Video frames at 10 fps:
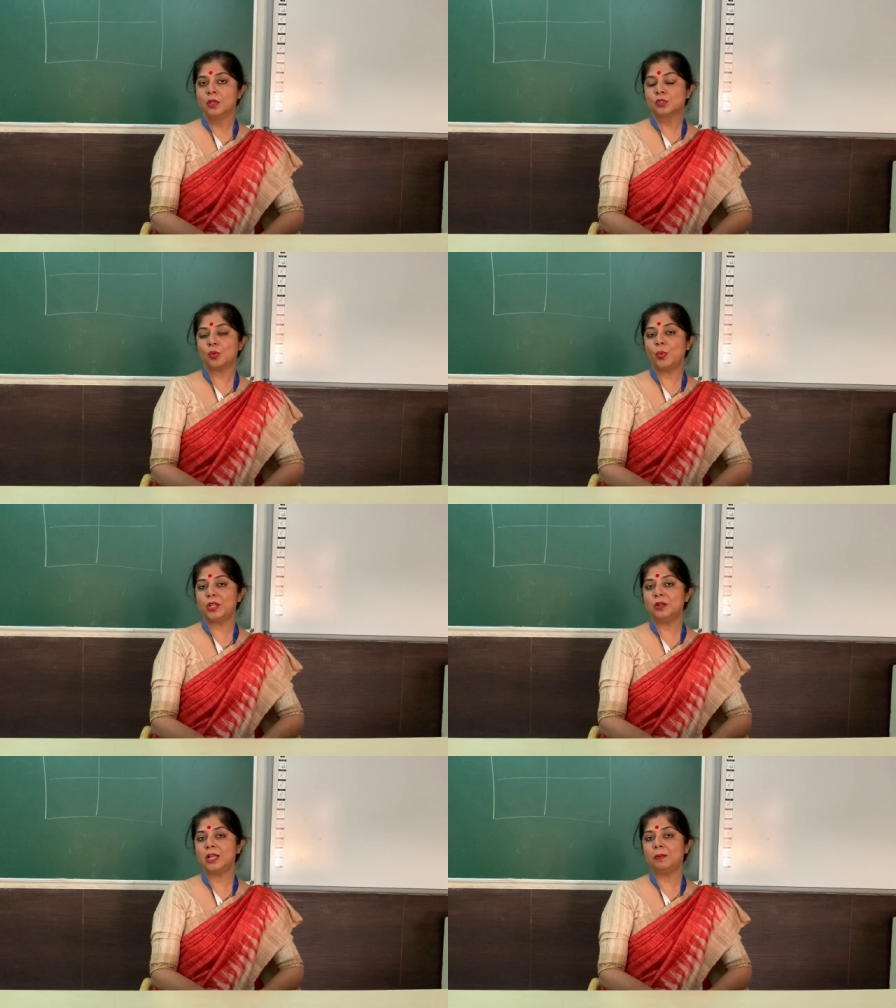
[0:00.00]
So
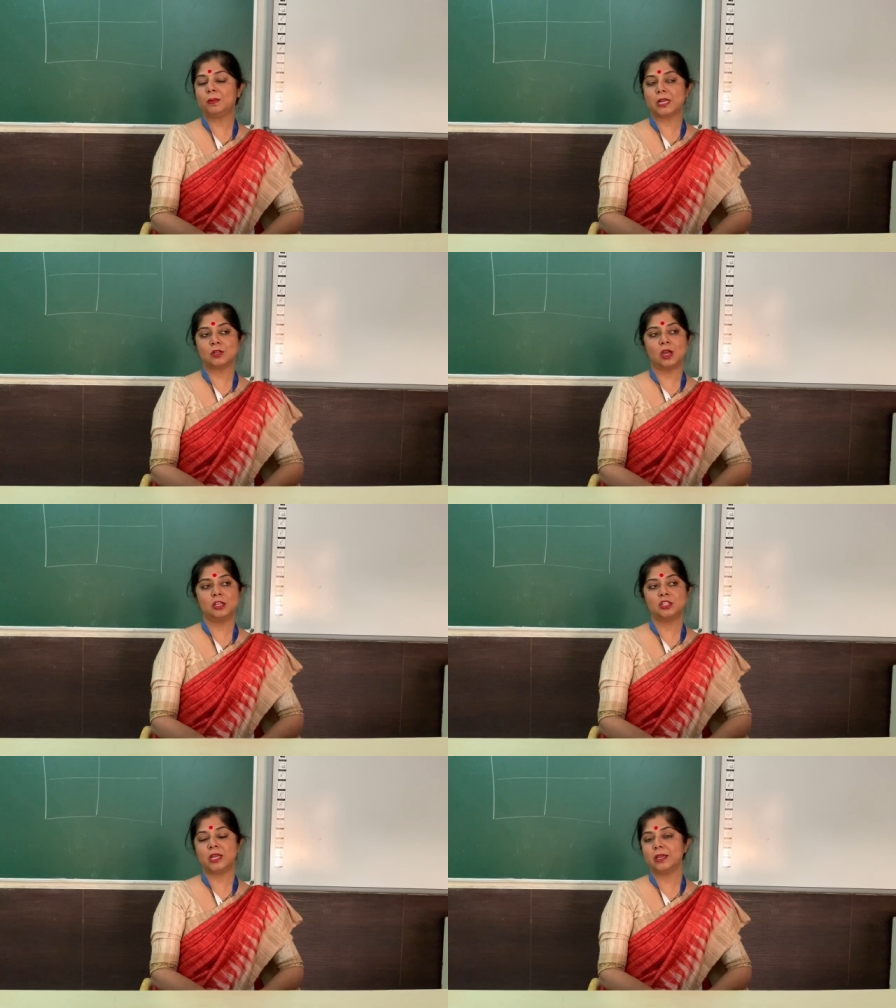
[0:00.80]
whether that
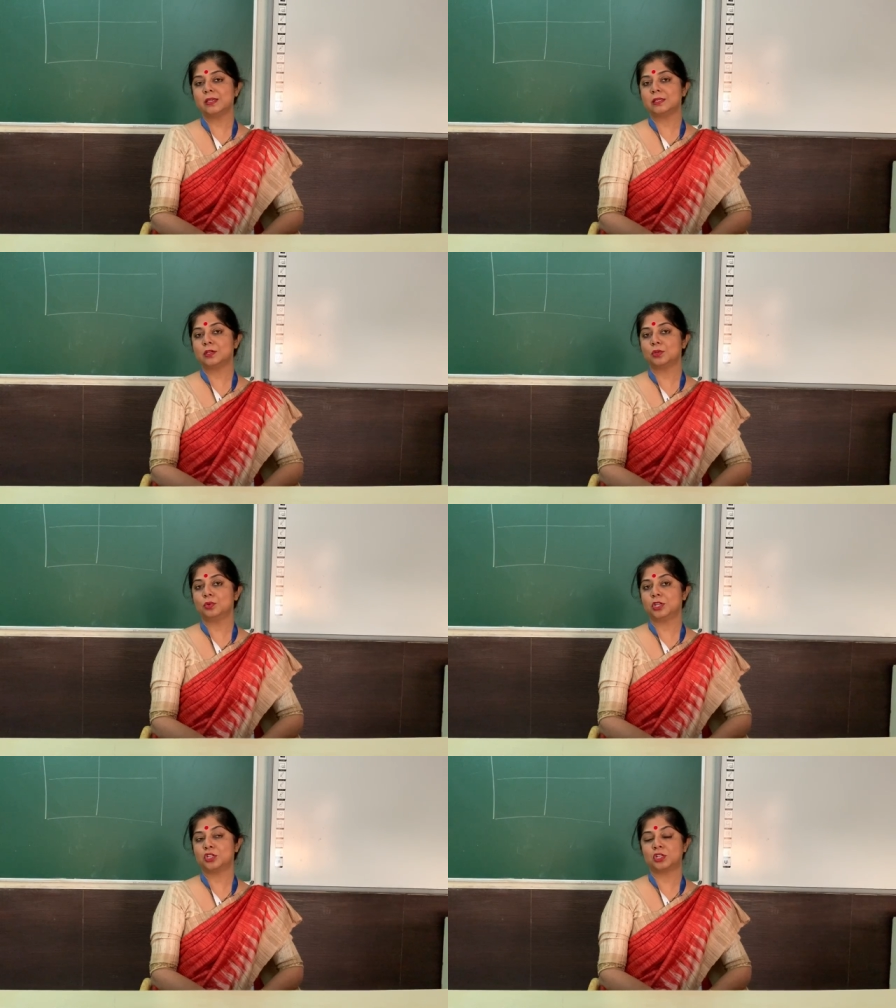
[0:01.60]
technology is
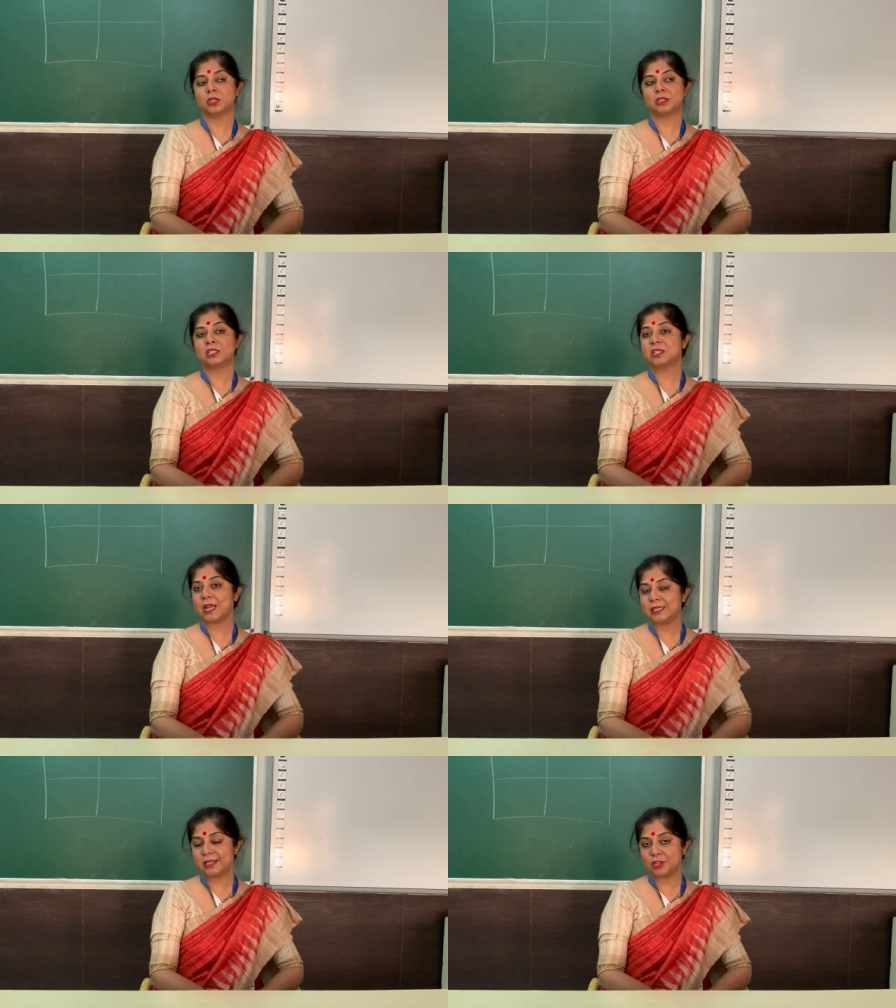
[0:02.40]
into digital
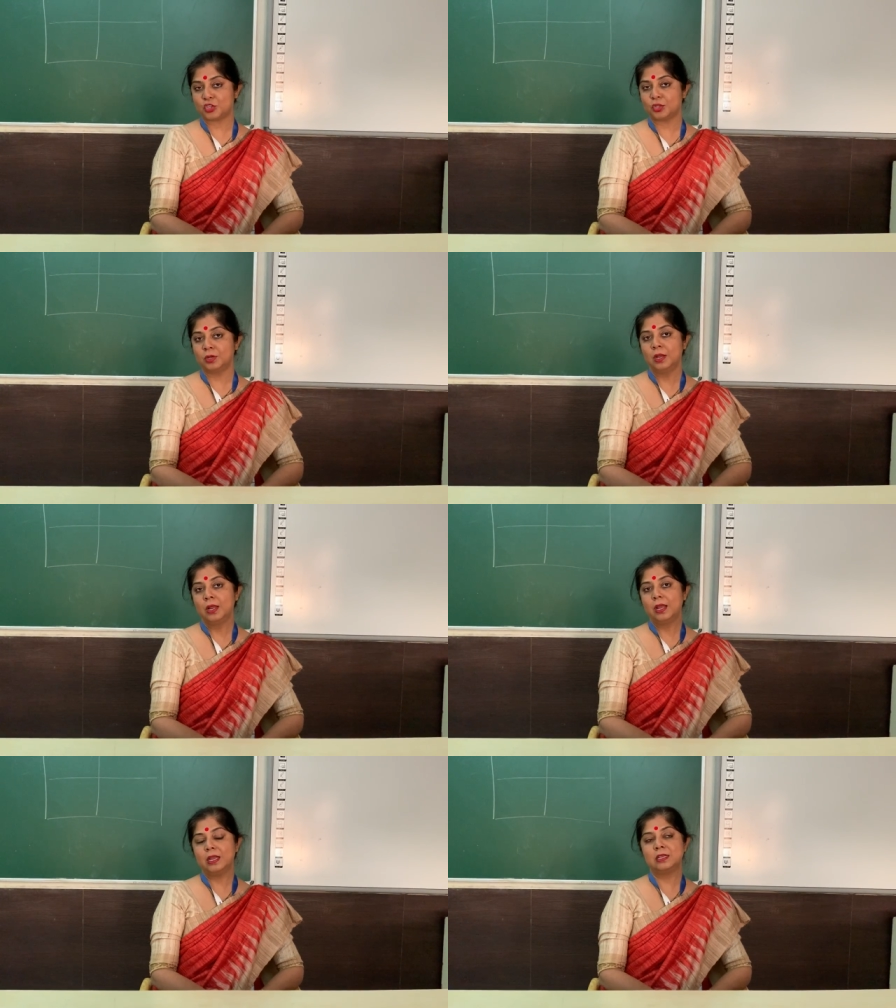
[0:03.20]
digitization
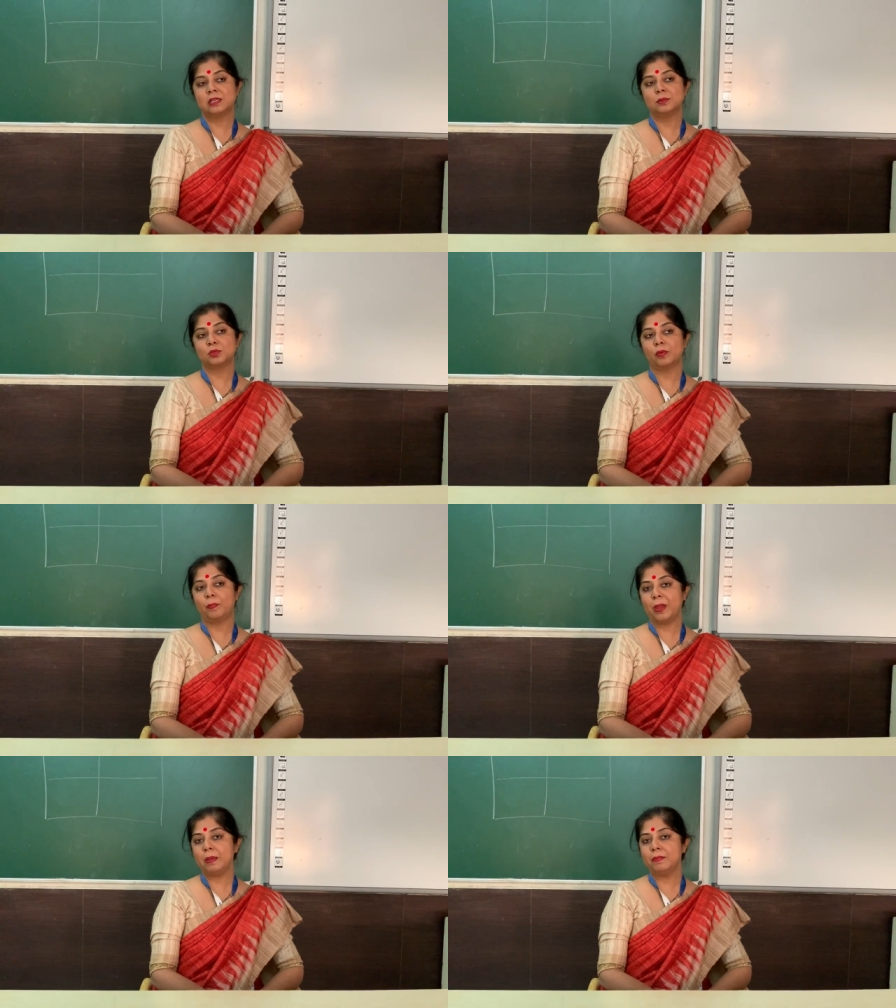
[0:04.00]
in terms
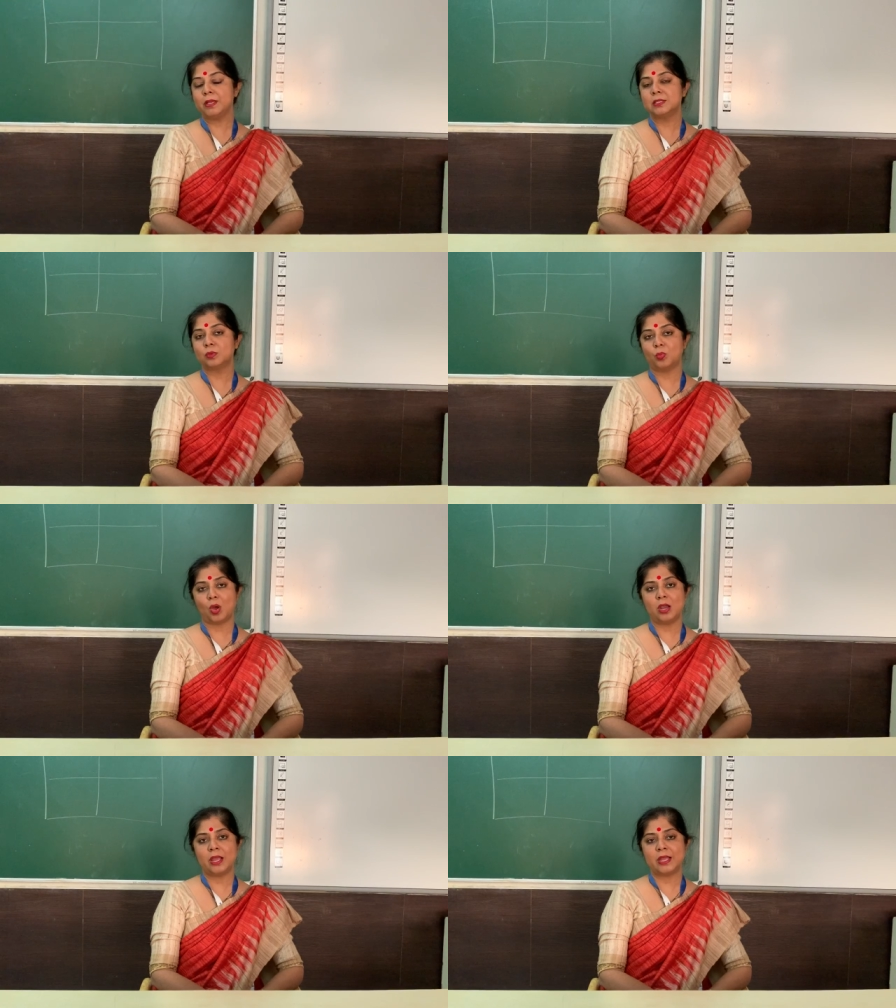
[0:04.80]
of payments,
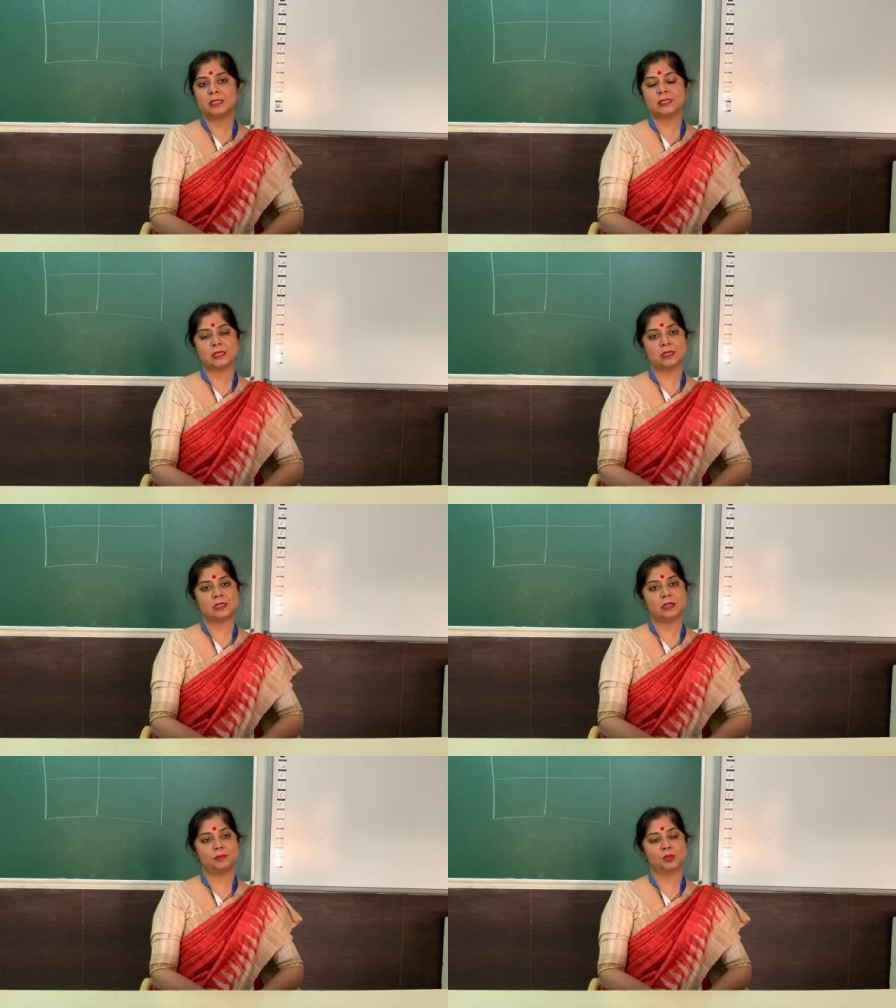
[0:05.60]
wallets, in
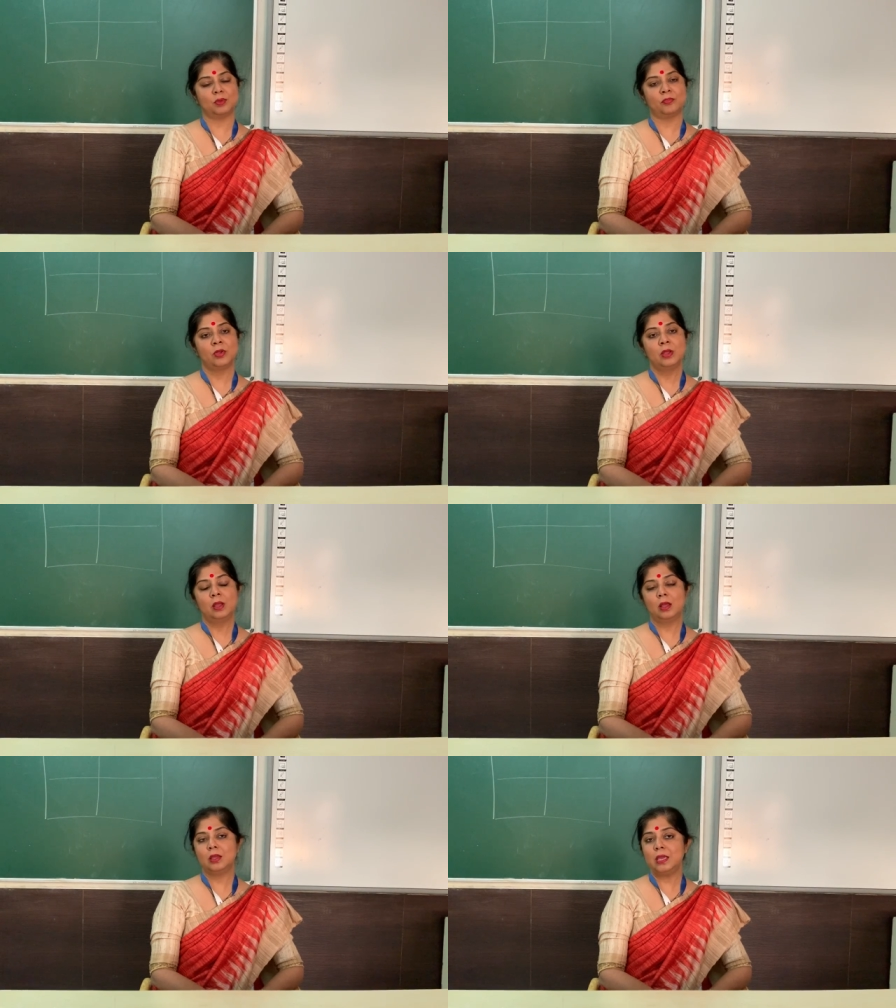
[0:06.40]
terms of
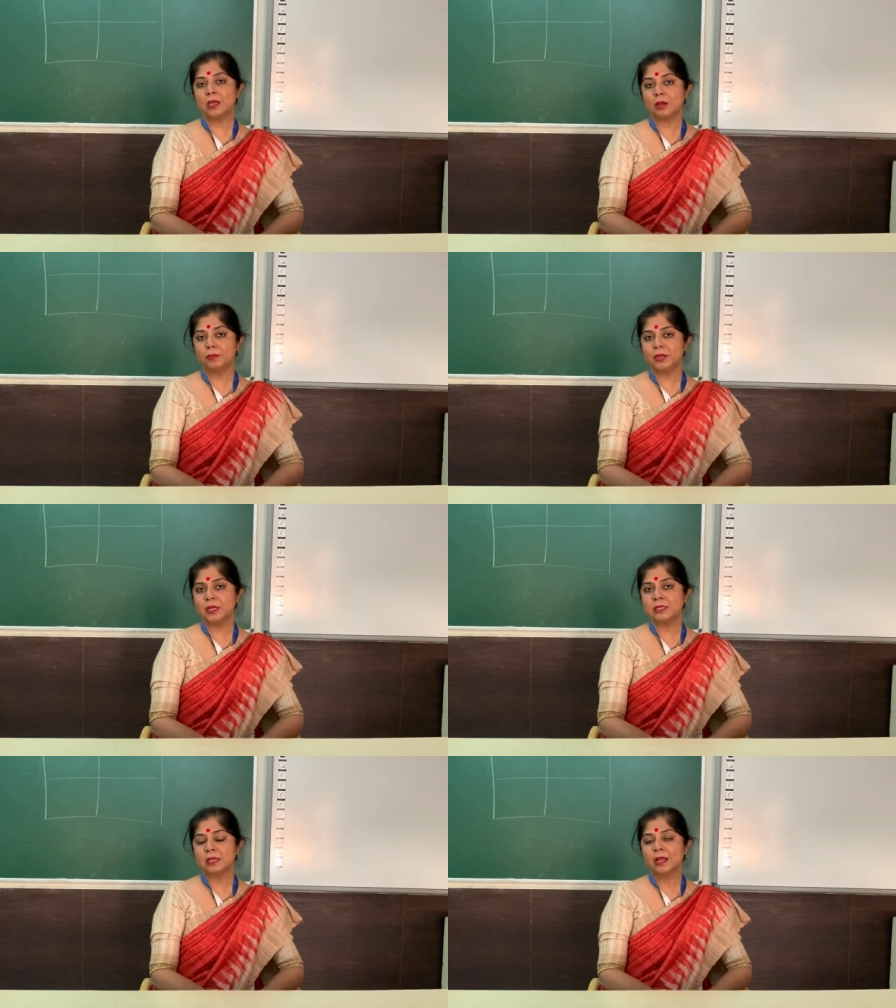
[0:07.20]
uh,
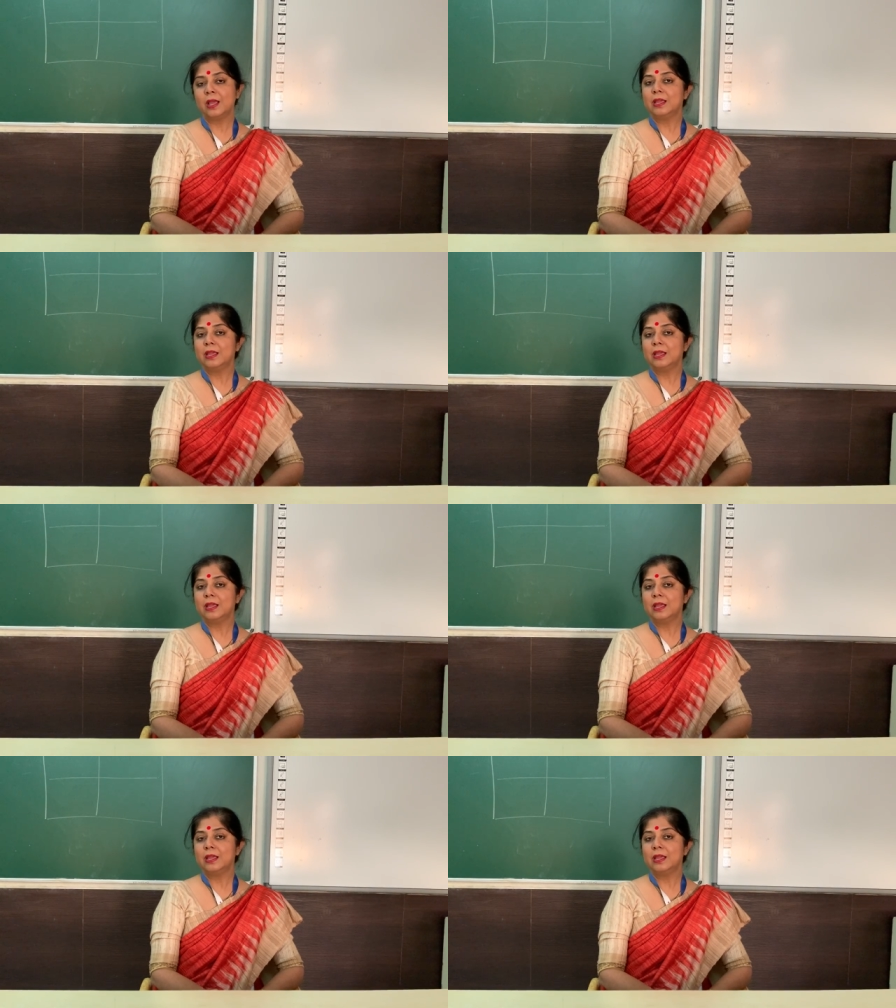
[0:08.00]
e-commerce,